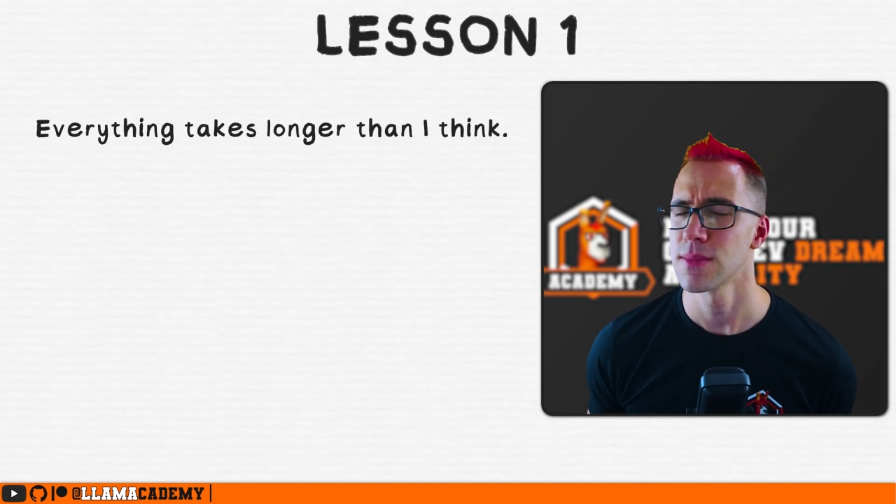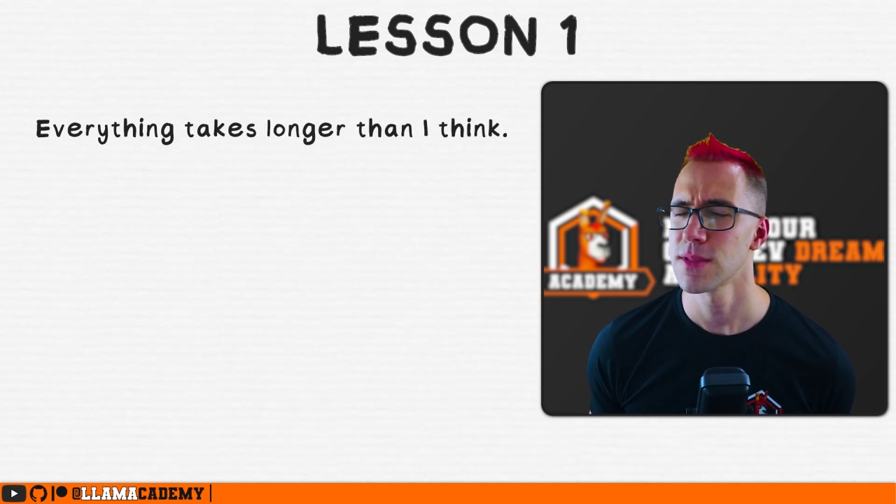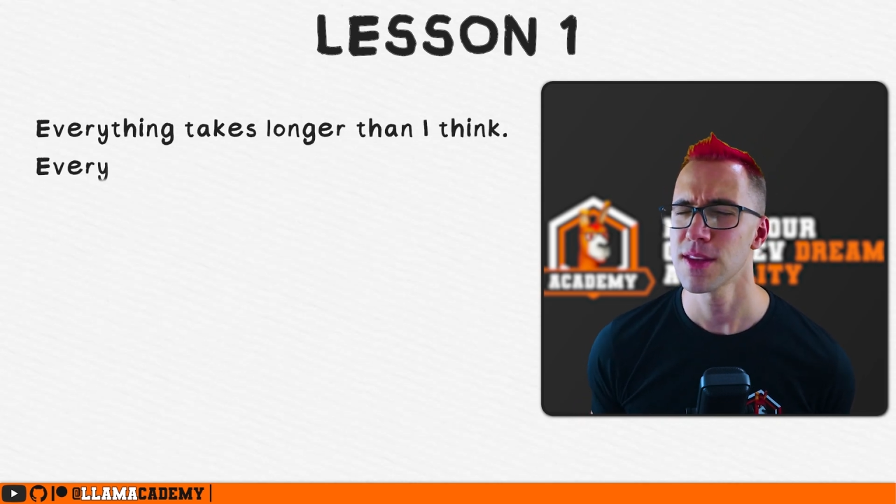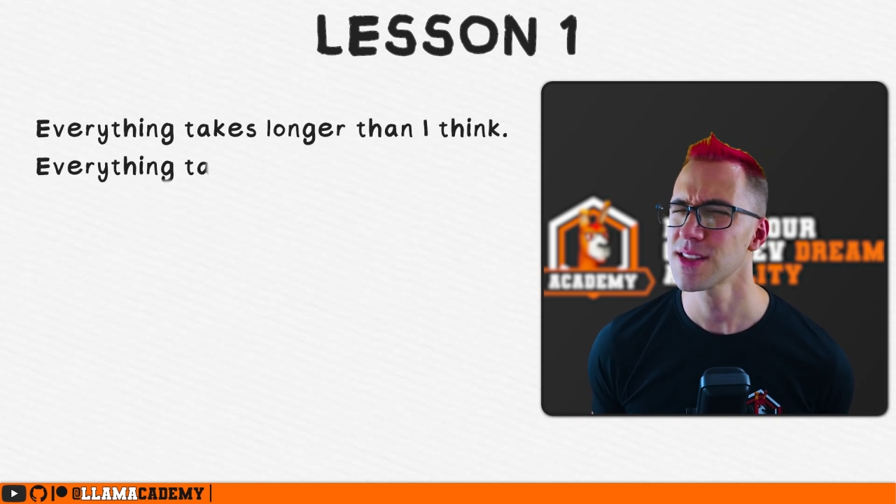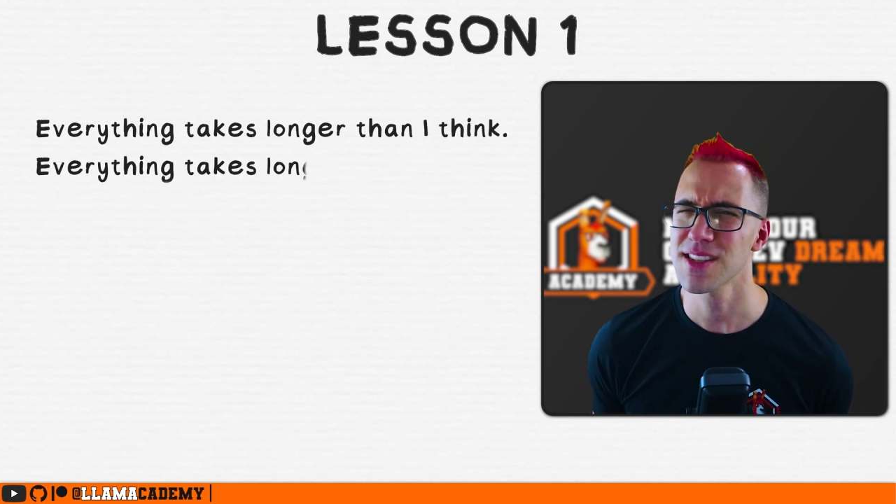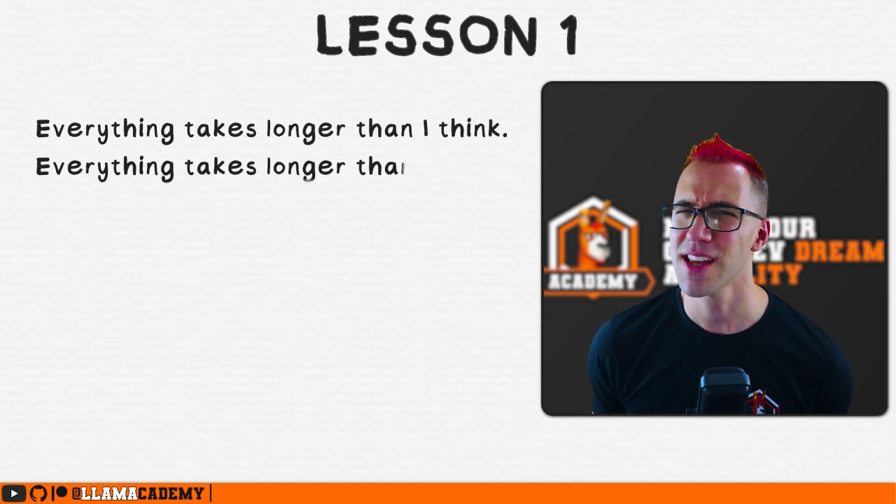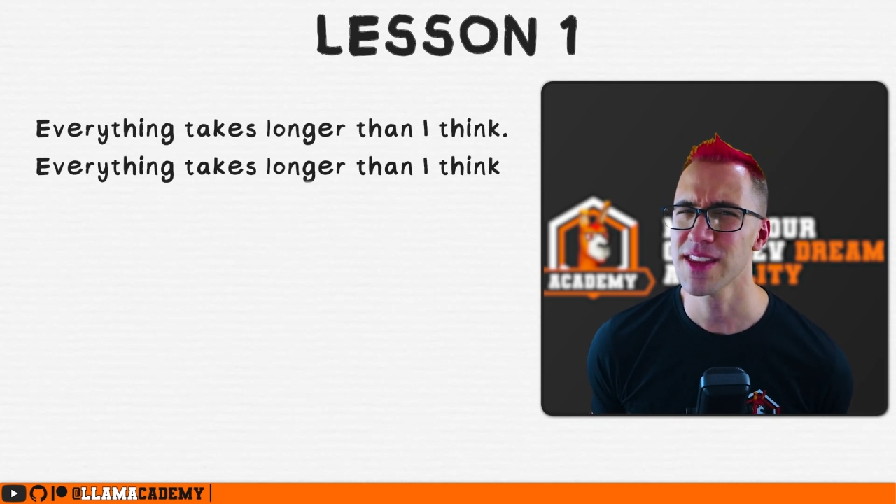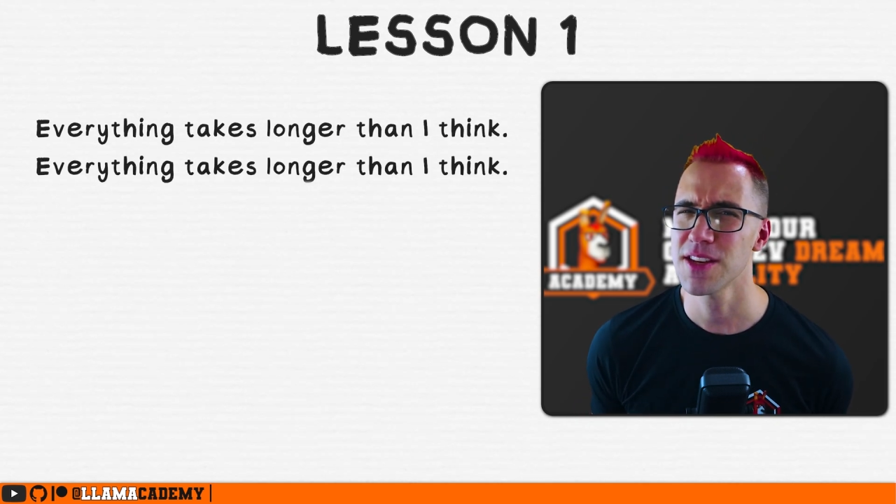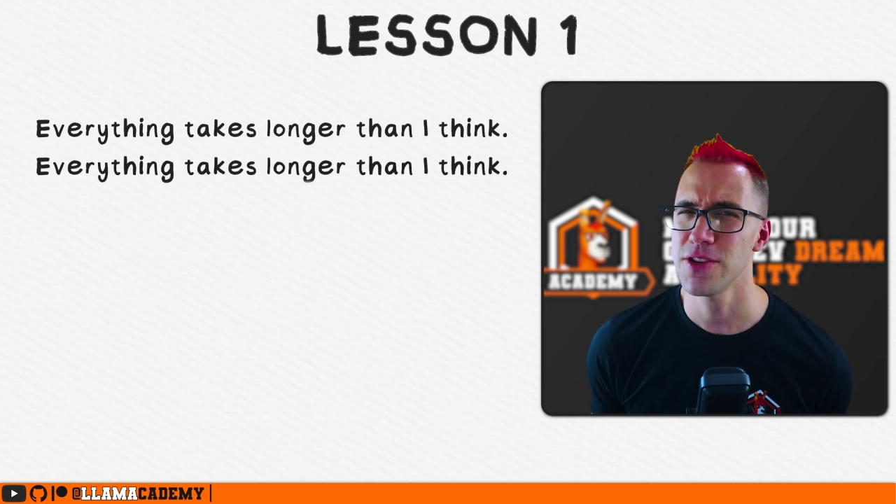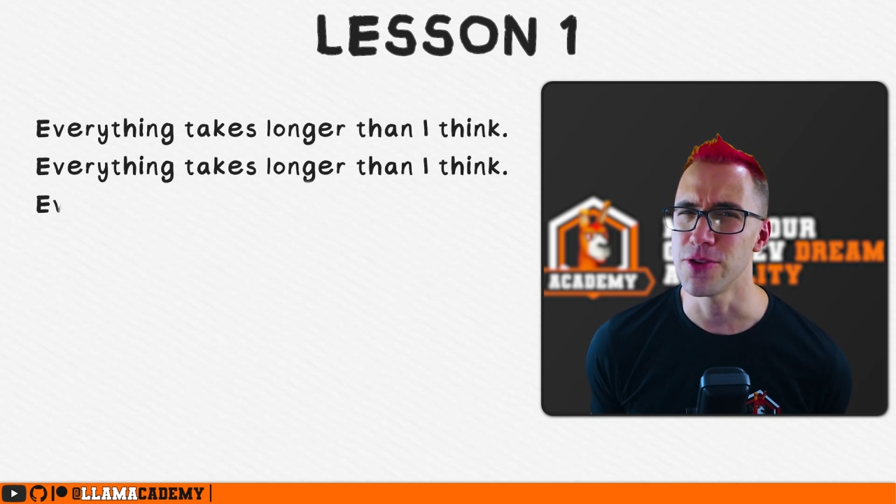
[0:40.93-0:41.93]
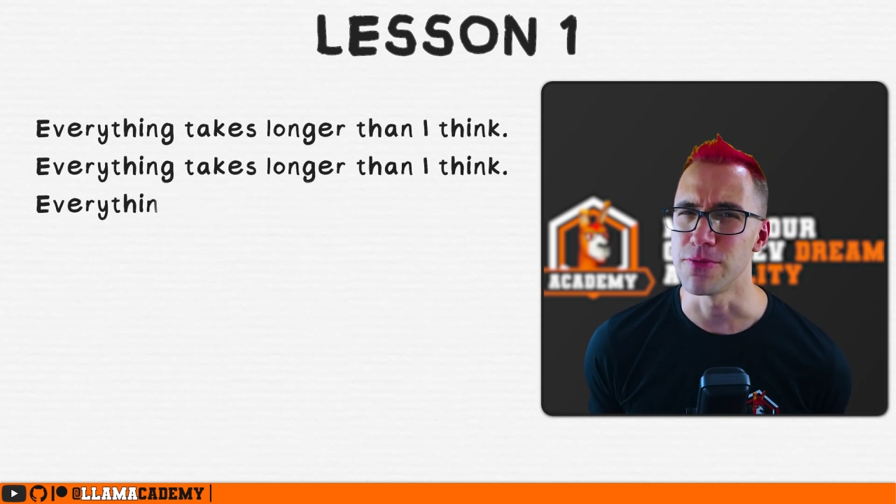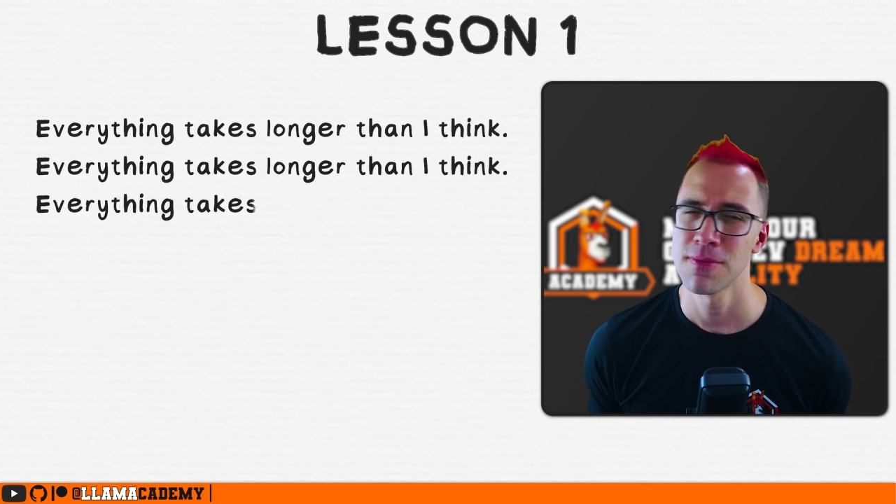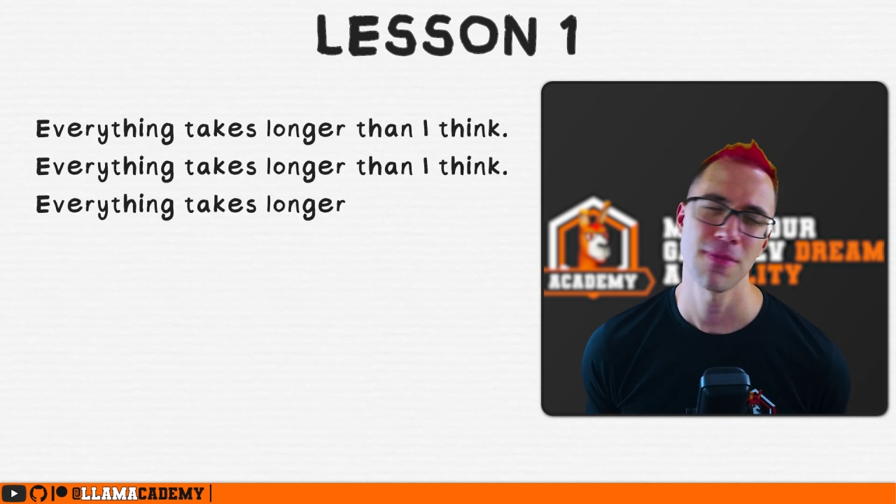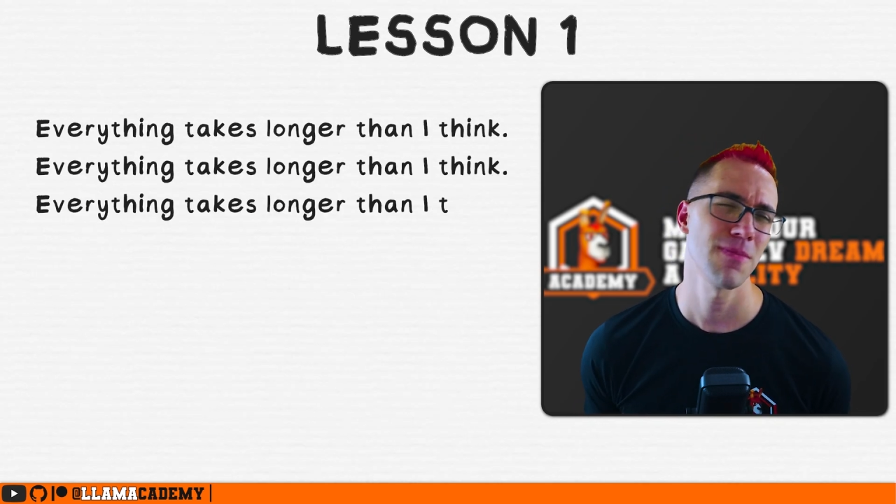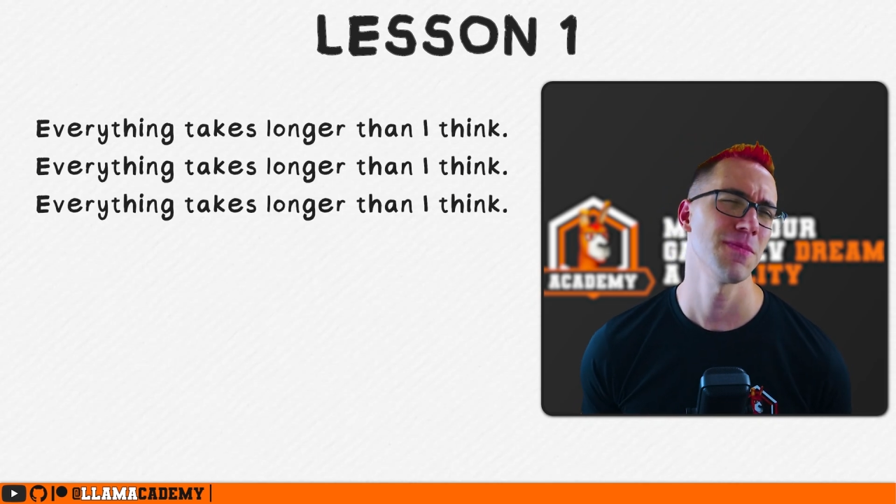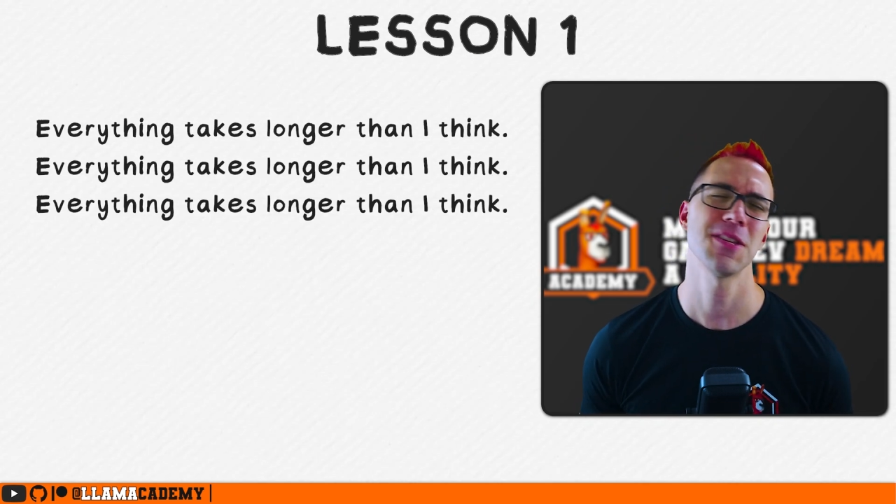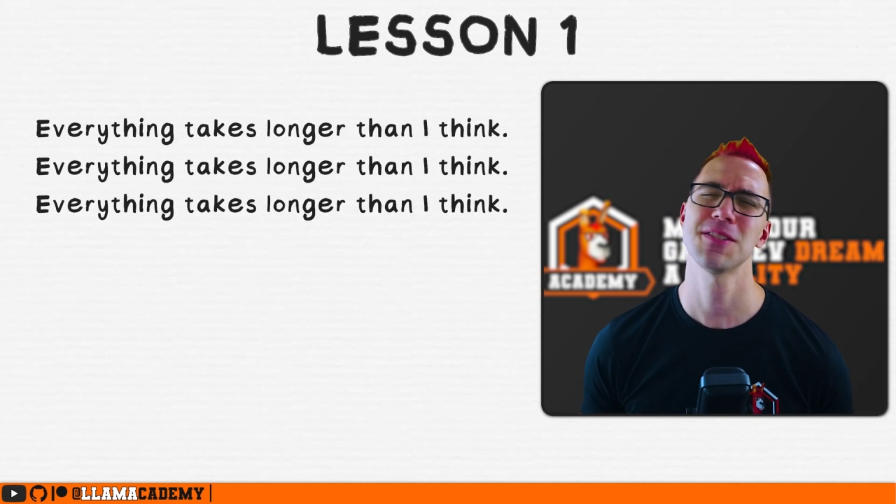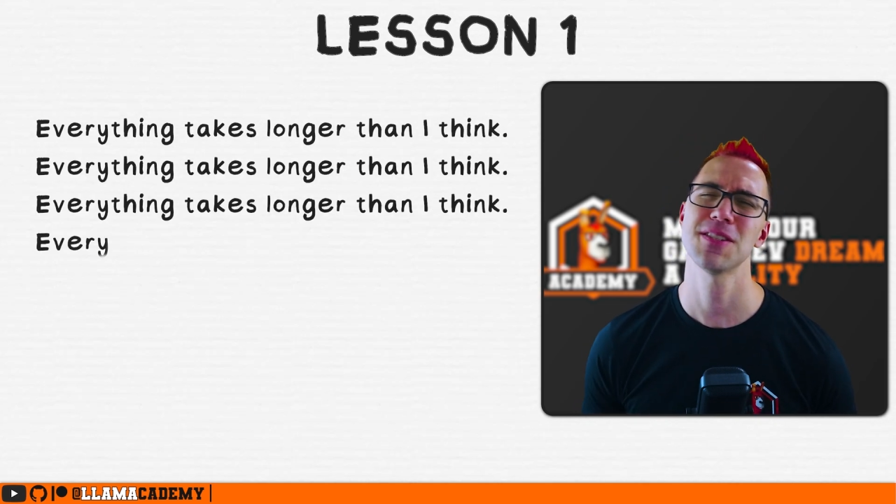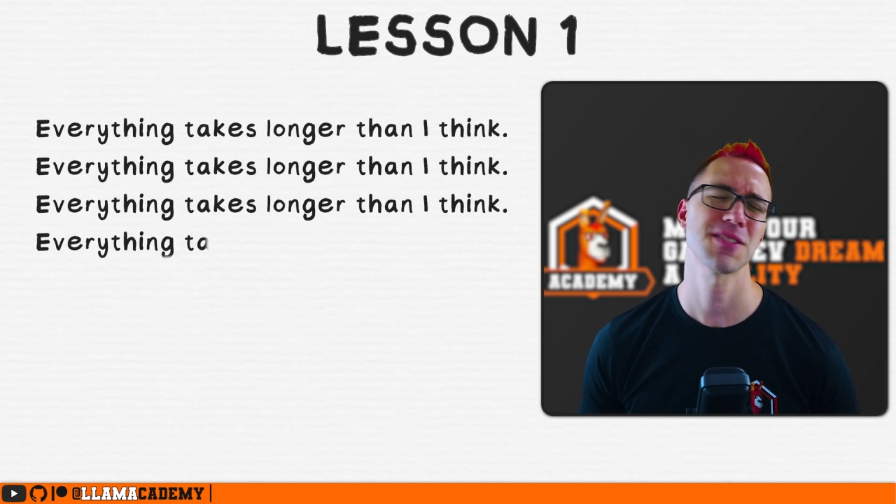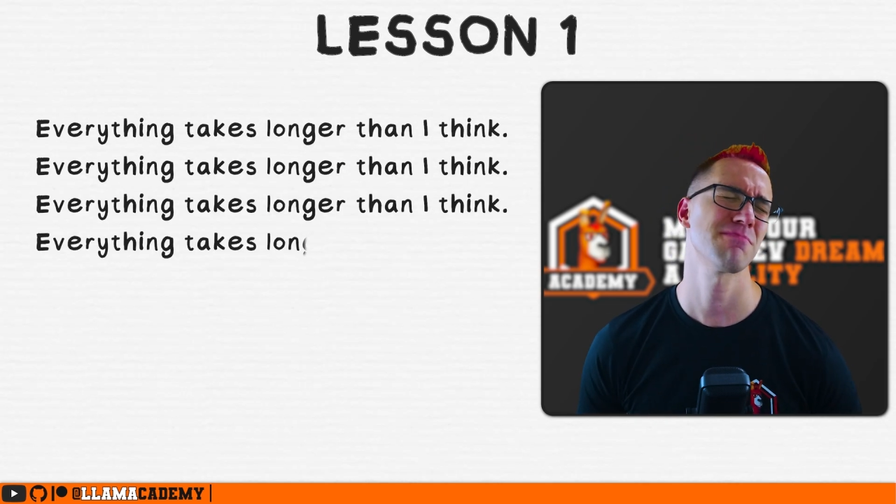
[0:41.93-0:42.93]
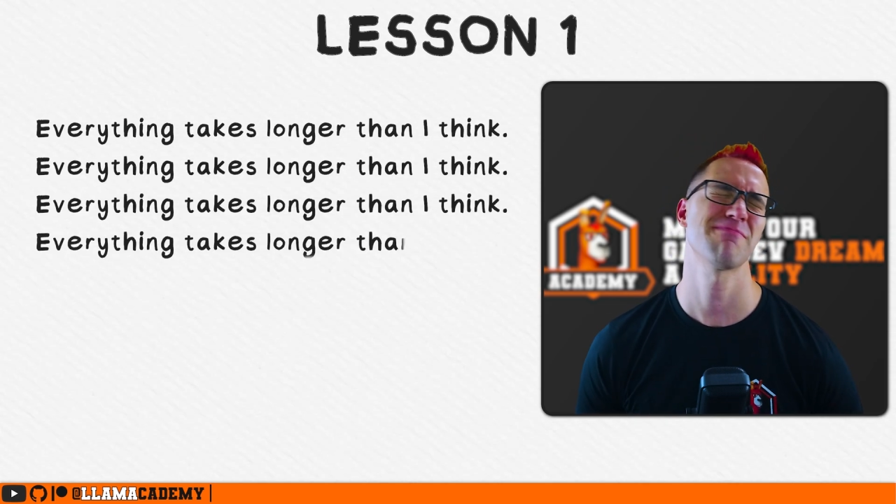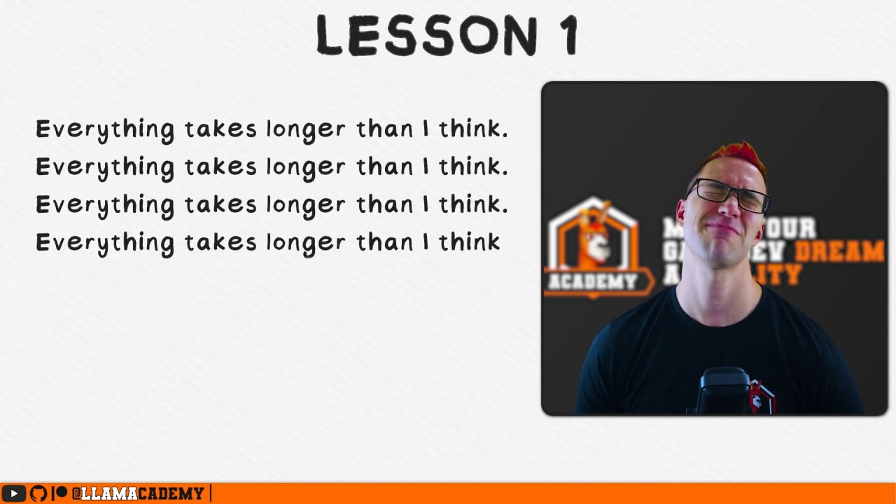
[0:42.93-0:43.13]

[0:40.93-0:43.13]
This is nothing new. This is